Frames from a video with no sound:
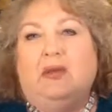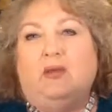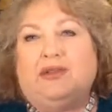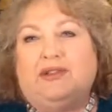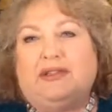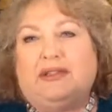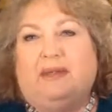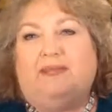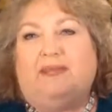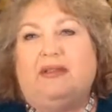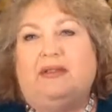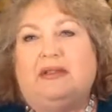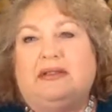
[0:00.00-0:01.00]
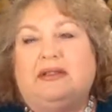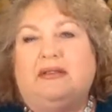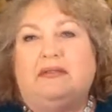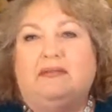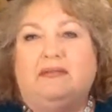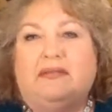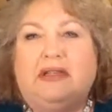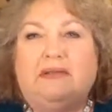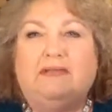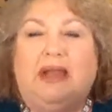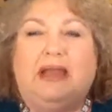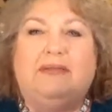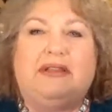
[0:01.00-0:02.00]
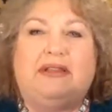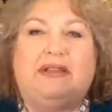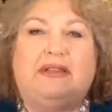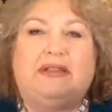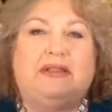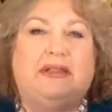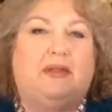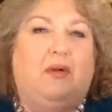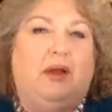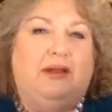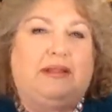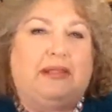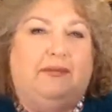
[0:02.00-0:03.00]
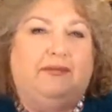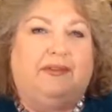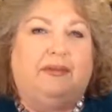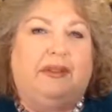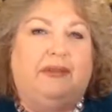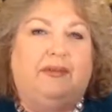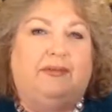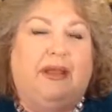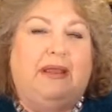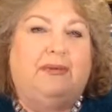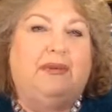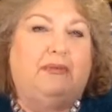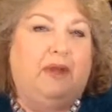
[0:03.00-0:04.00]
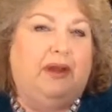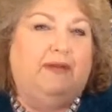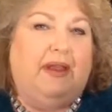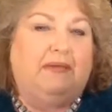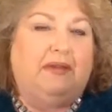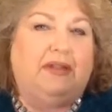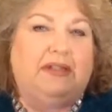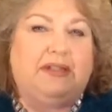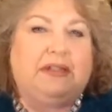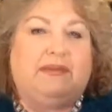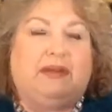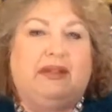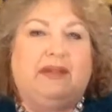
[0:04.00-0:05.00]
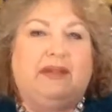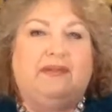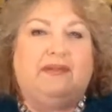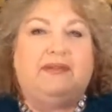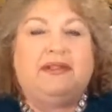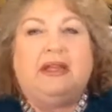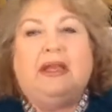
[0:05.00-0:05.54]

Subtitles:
Was it something that didn't maybe sit quite as comfortably with people that might have had religious beliefs?